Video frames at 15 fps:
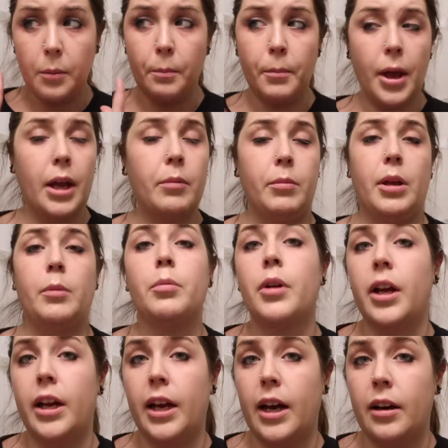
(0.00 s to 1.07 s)
make me
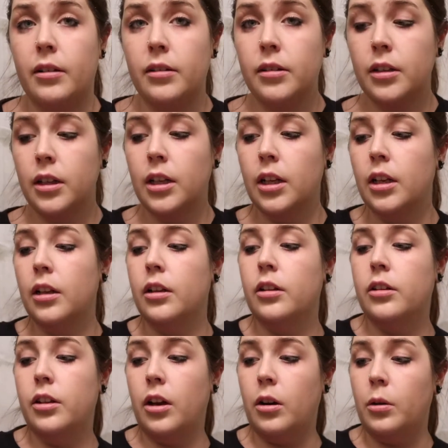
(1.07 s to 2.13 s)
break out.
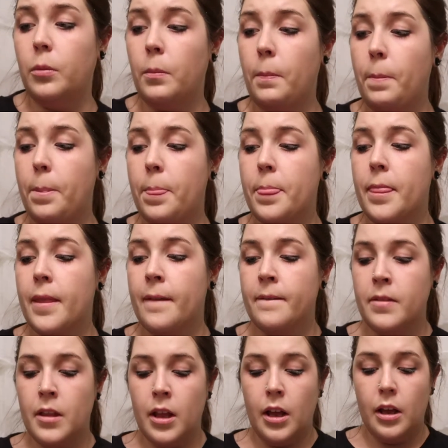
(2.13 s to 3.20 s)
So,
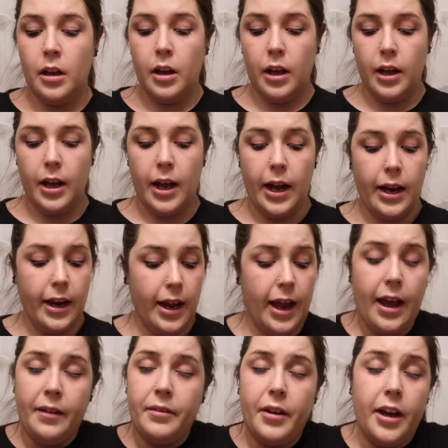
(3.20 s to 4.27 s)
and
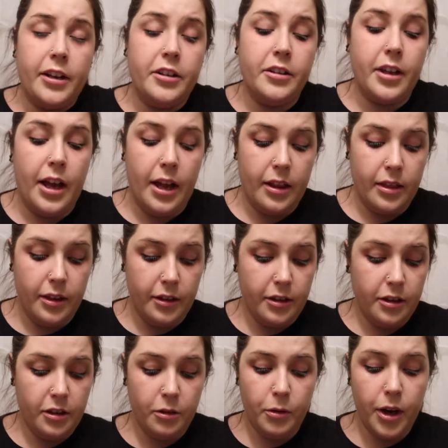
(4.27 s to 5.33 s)
this
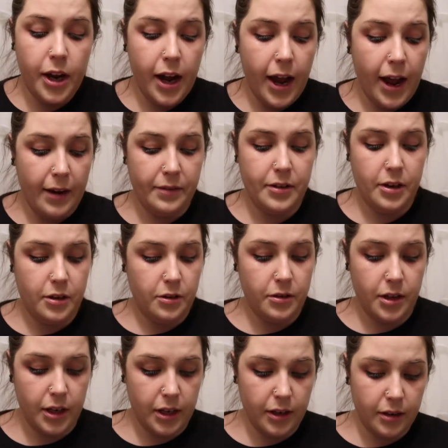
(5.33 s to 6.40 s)
is the way I have to do
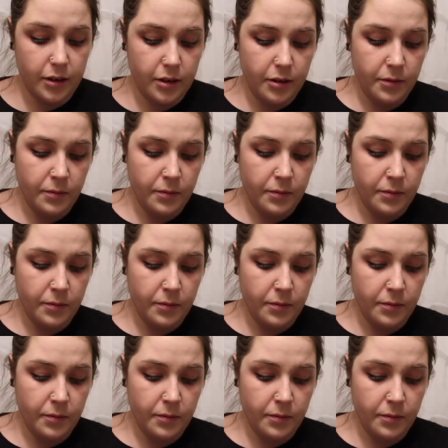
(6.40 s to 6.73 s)
things.